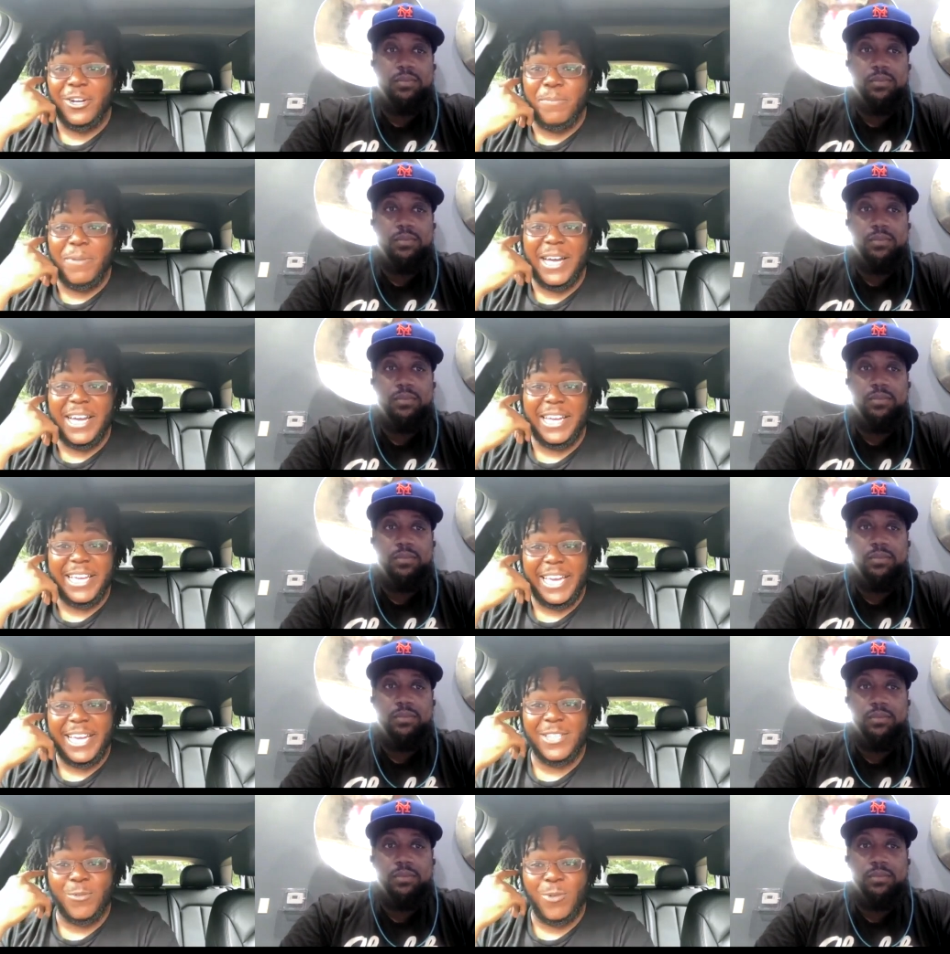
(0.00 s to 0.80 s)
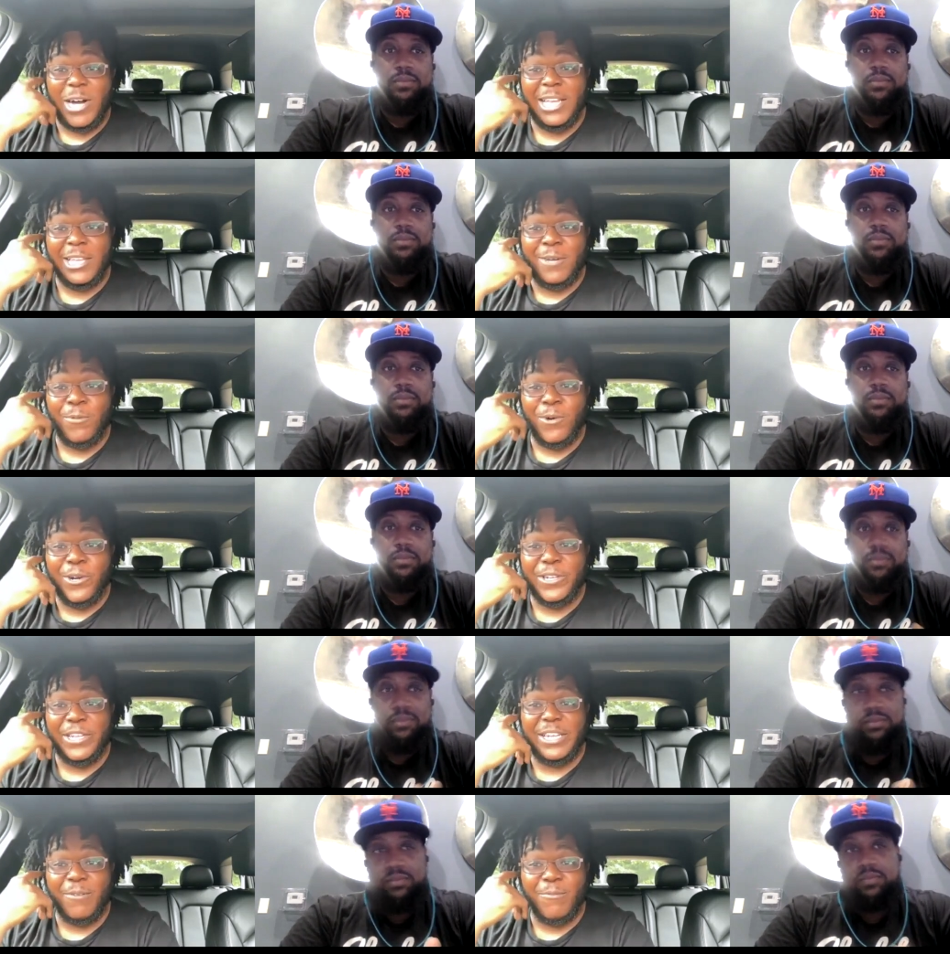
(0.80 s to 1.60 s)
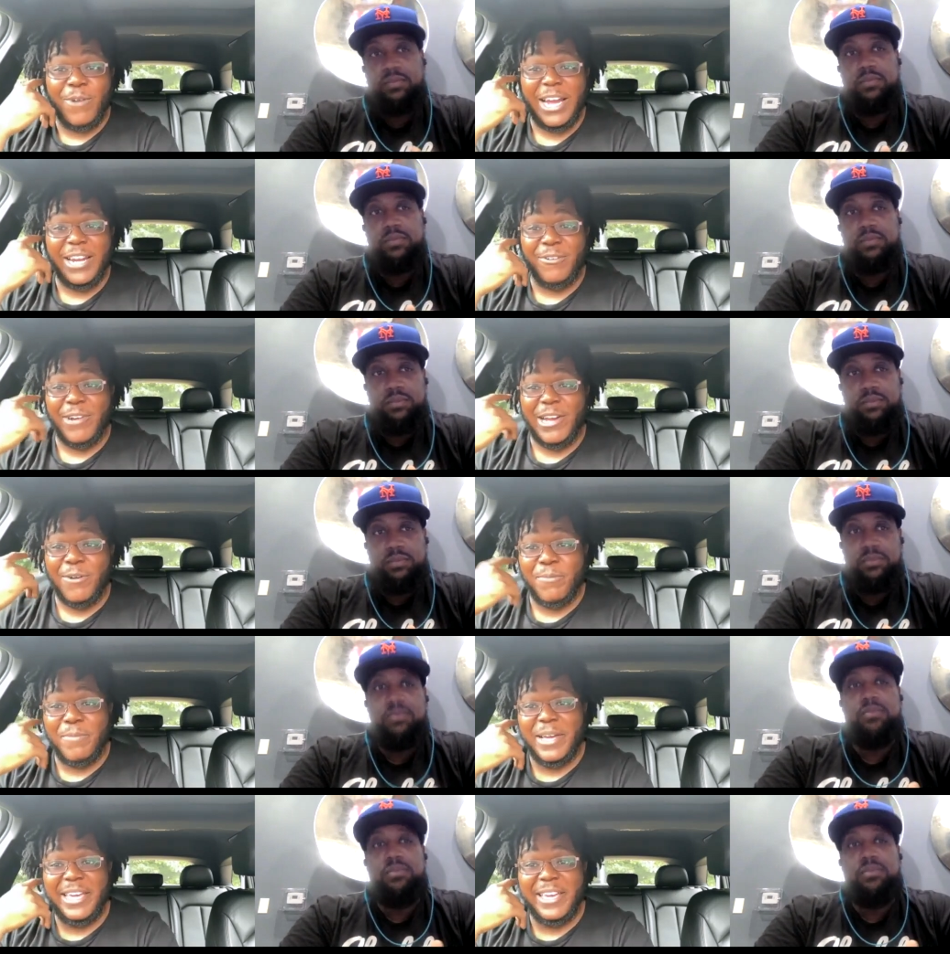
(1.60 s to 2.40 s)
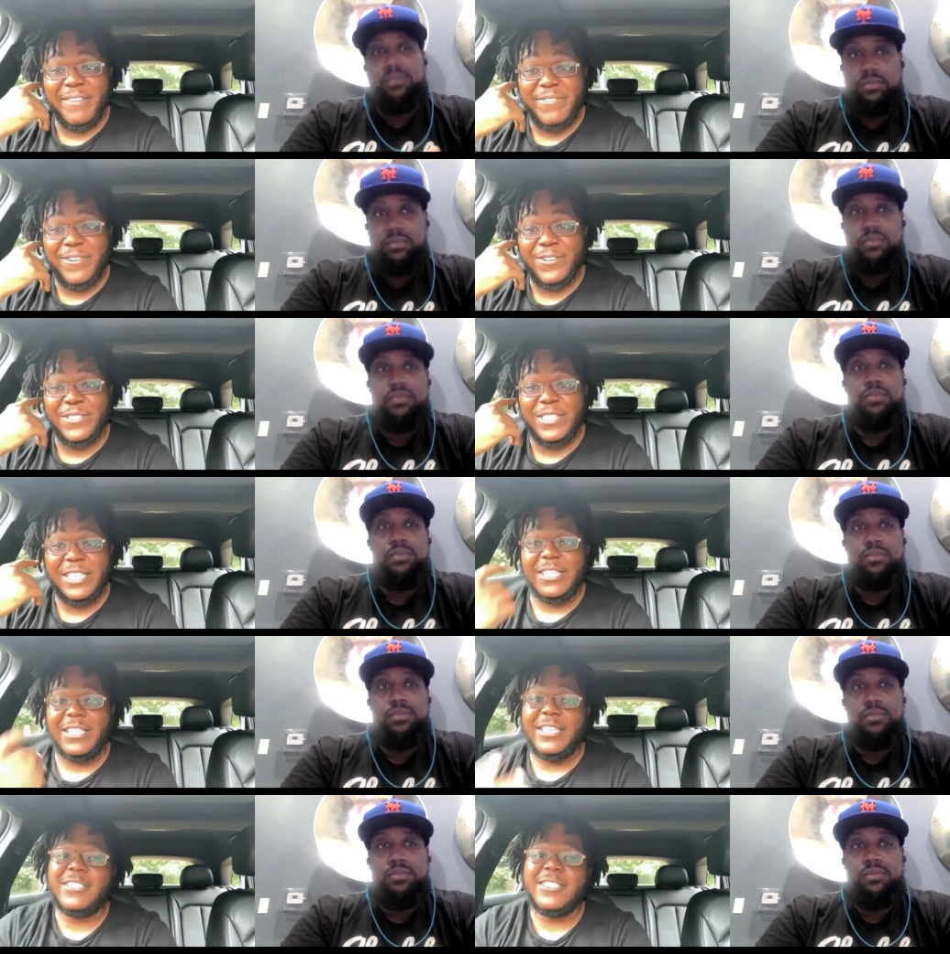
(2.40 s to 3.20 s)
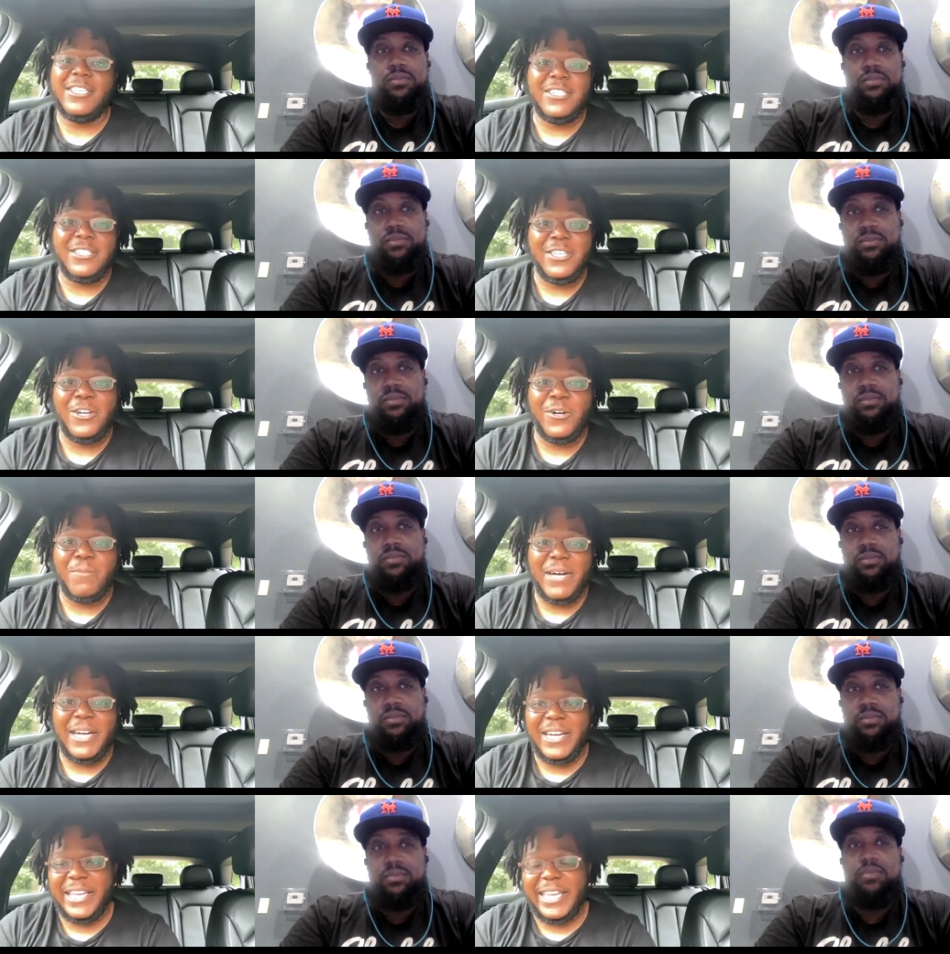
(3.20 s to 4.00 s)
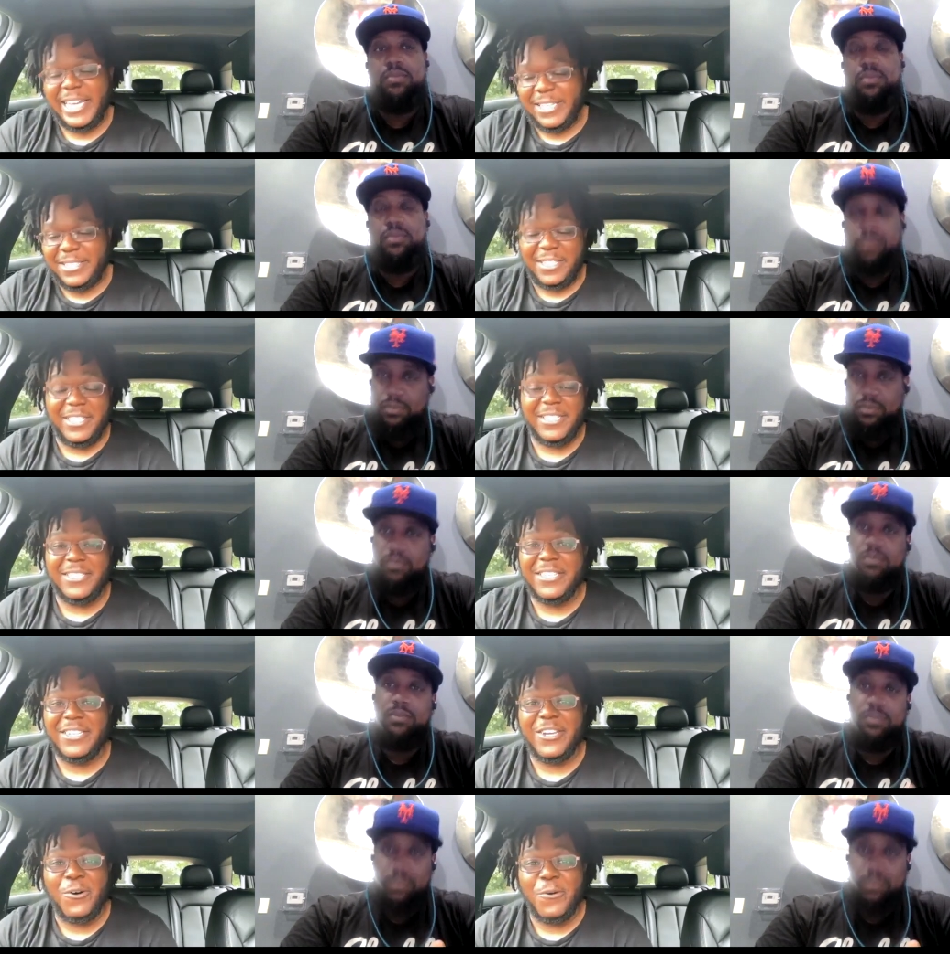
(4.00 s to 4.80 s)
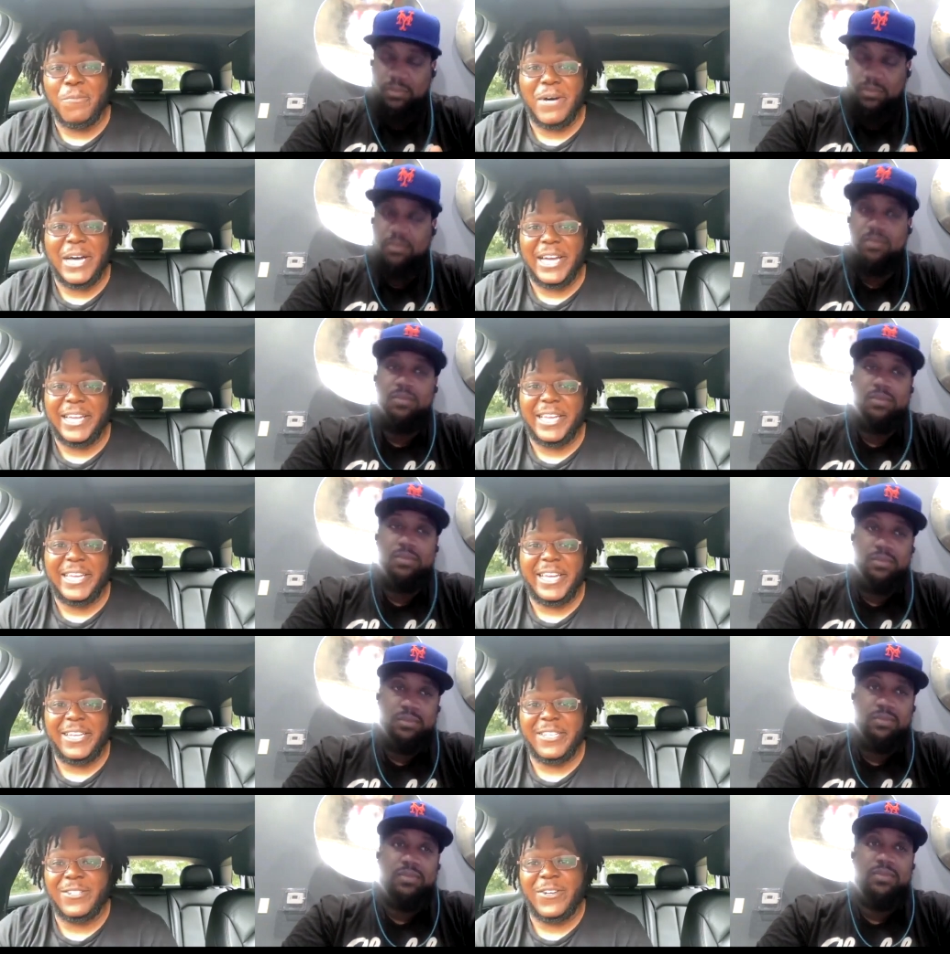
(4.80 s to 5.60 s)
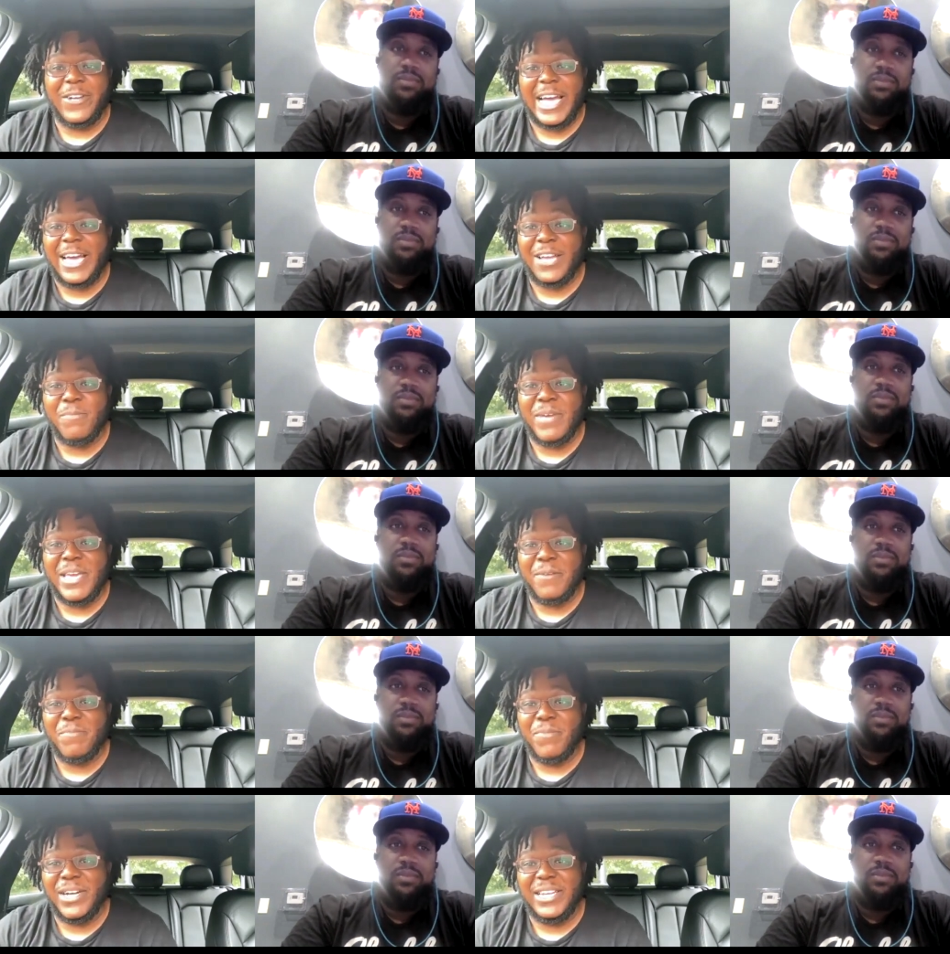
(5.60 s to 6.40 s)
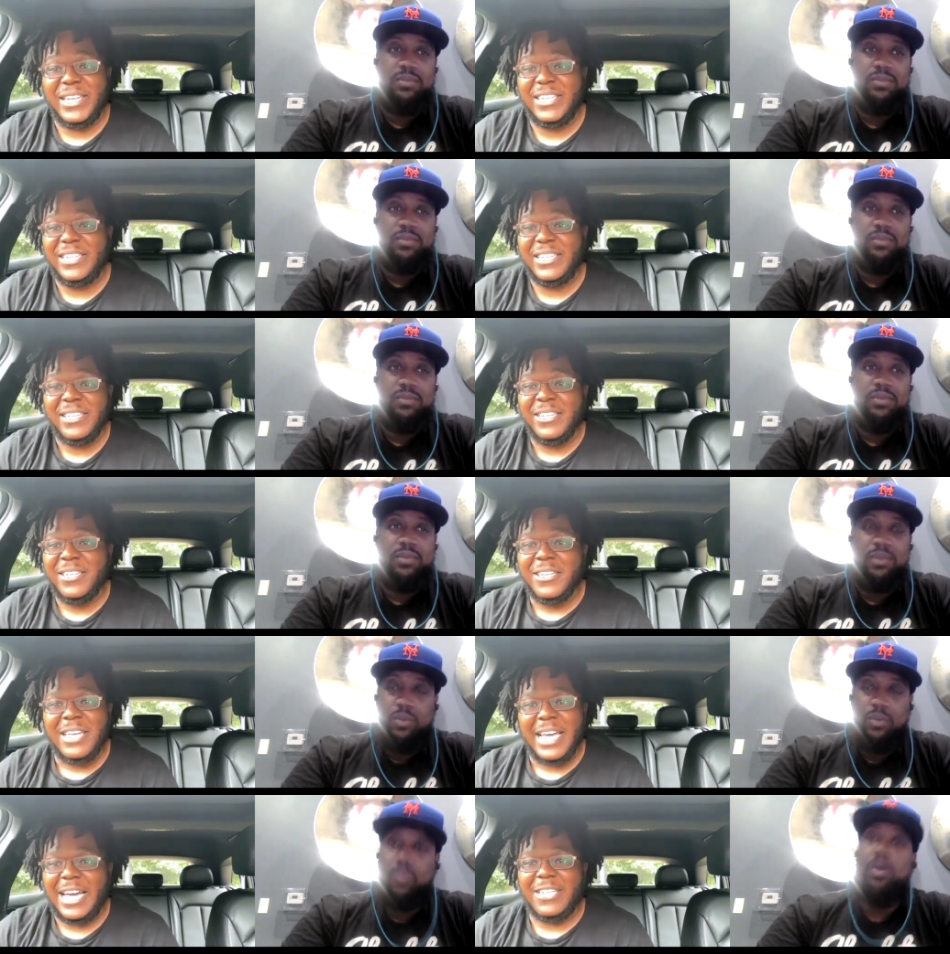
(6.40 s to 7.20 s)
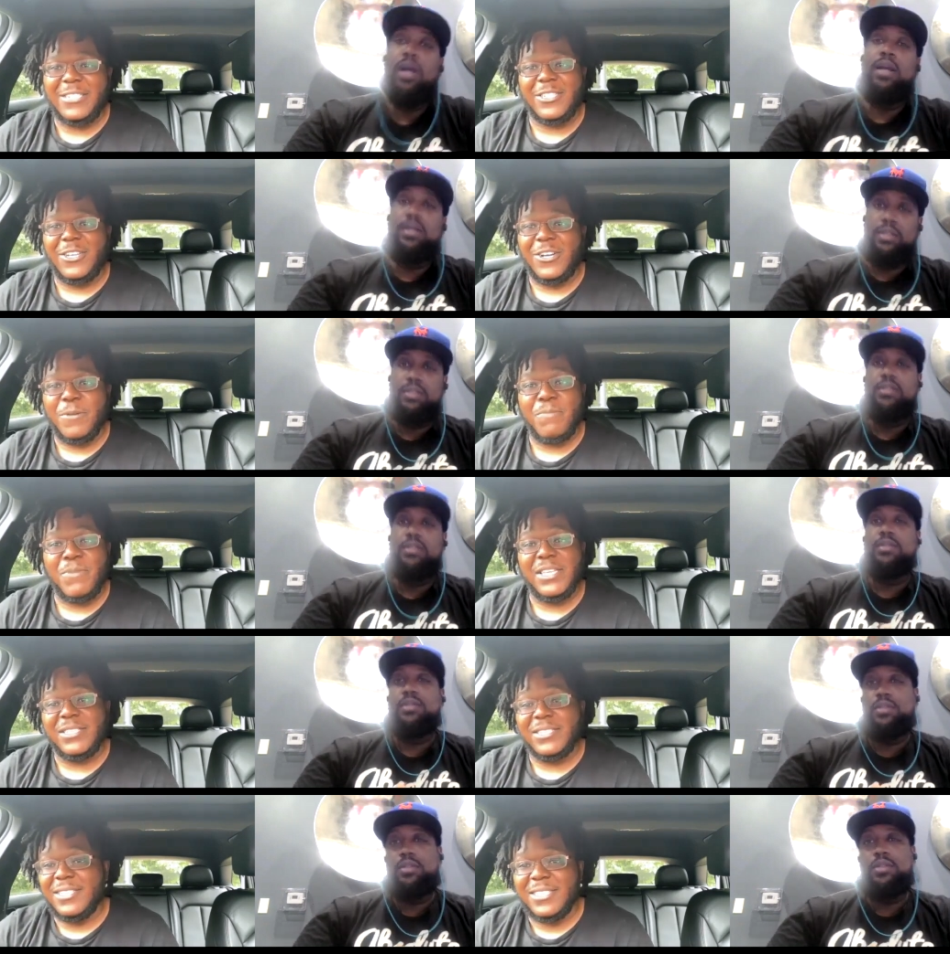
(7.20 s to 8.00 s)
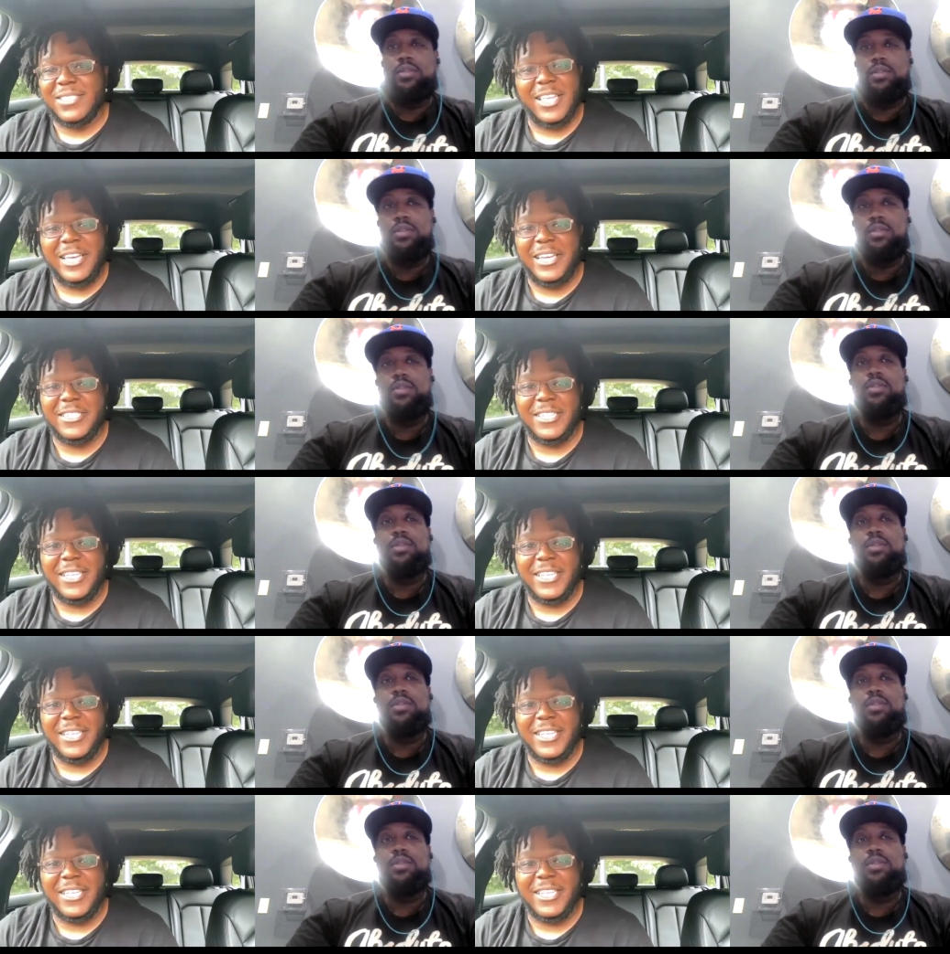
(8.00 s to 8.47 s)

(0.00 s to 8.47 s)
Speaker 1: podcast while I'm working. I'm riding around with my headphones in, listening to your podcast, listening on podcasts on how to make money, how to start businesses, things like